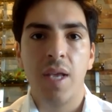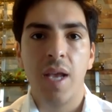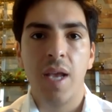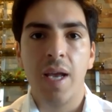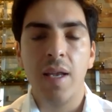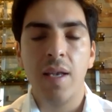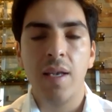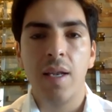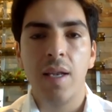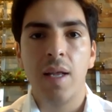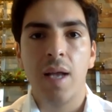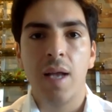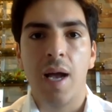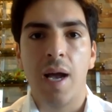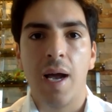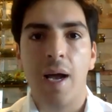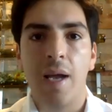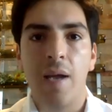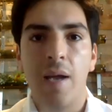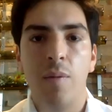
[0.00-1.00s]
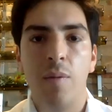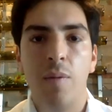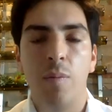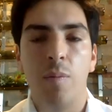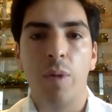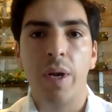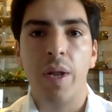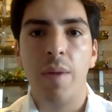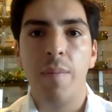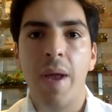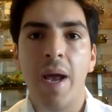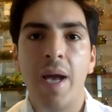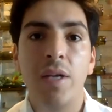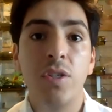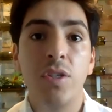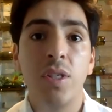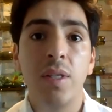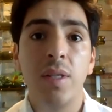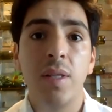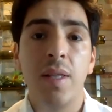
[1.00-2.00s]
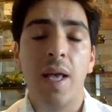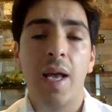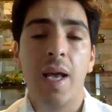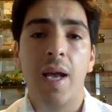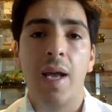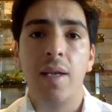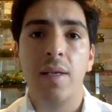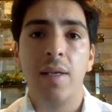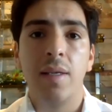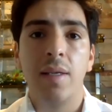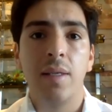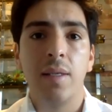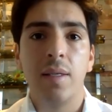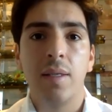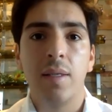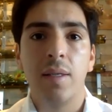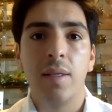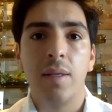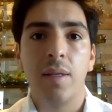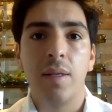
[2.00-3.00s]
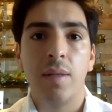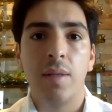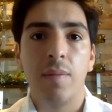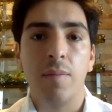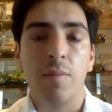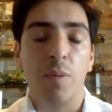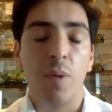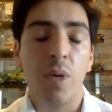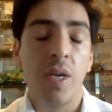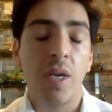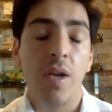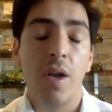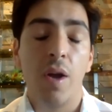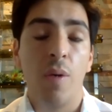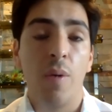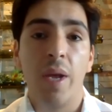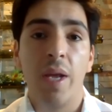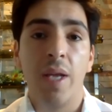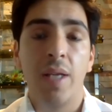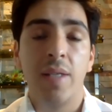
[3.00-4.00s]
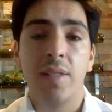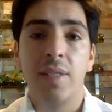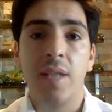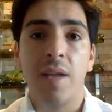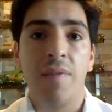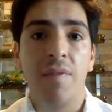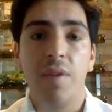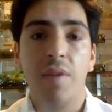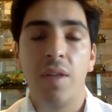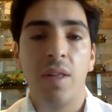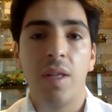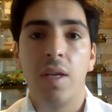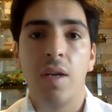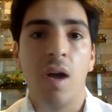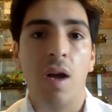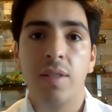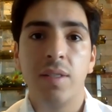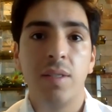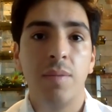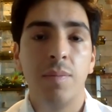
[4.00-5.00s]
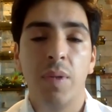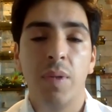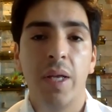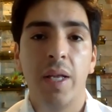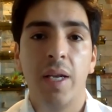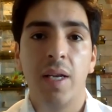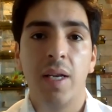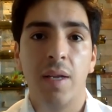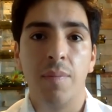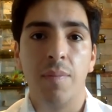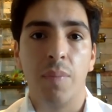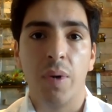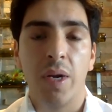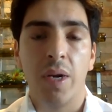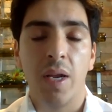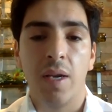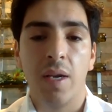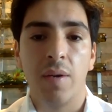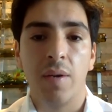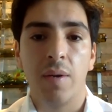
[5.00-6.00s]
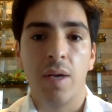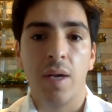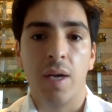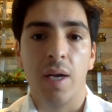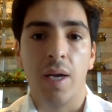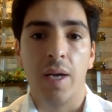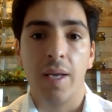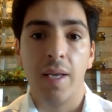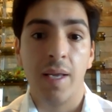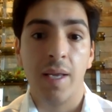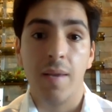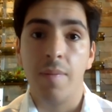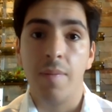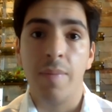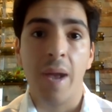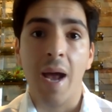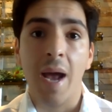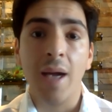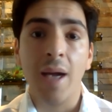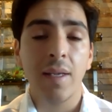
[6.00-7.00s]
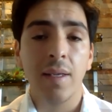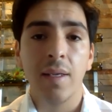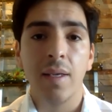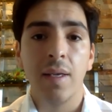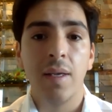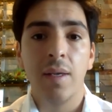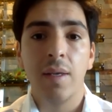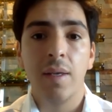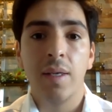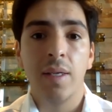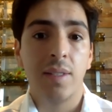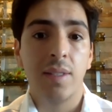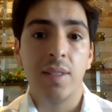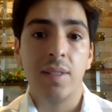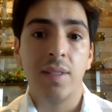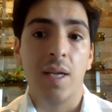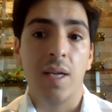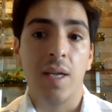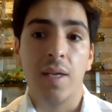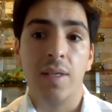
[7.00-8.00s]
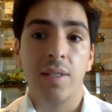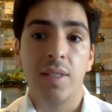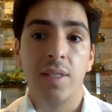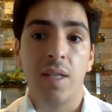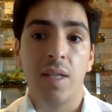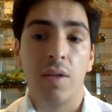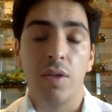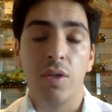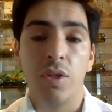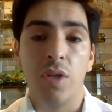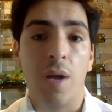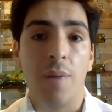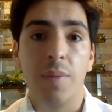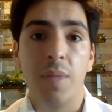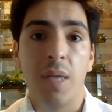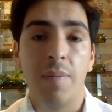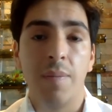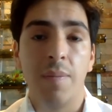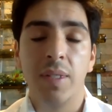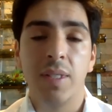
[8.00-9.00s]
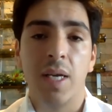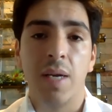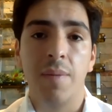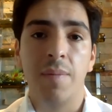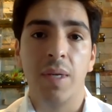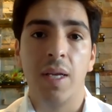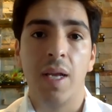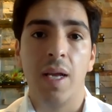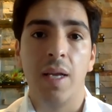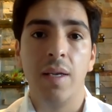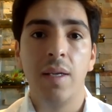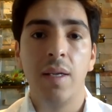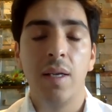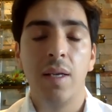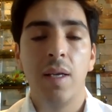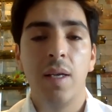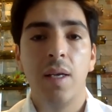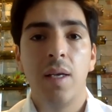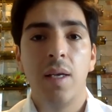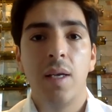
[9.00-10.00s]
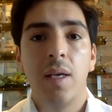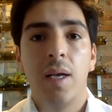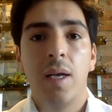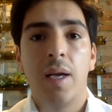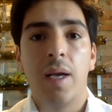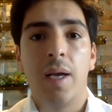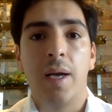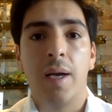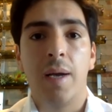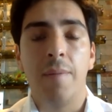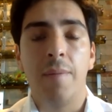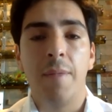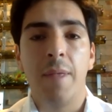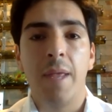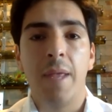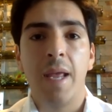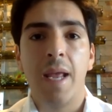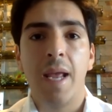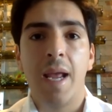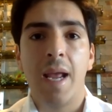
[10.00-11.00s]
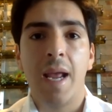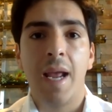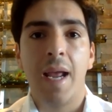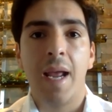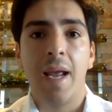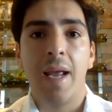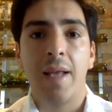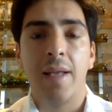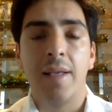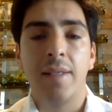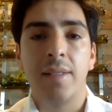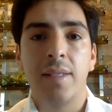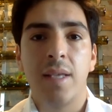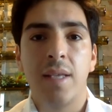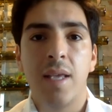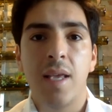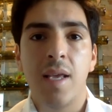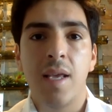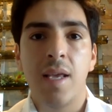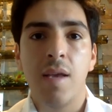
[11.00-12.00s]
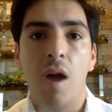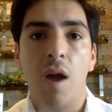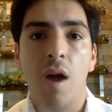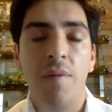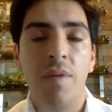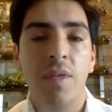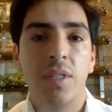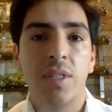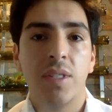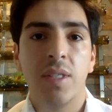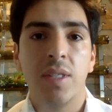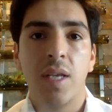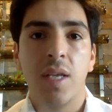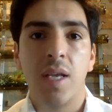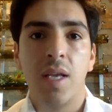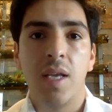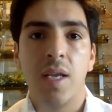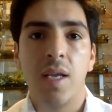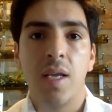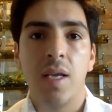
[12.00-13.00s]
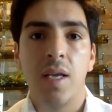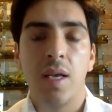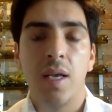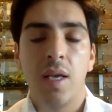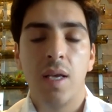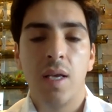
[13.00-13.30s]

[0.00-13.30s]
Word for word: yet. I would imagine that Reno is definitely contemplating and bringing uh, Ian back because he's done a stellar job time and time again. Um, and he obviously